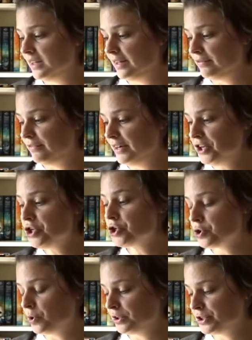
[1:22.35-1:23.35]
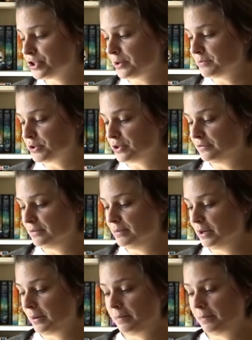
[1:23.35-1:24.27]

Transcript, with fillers: a very short description of the book,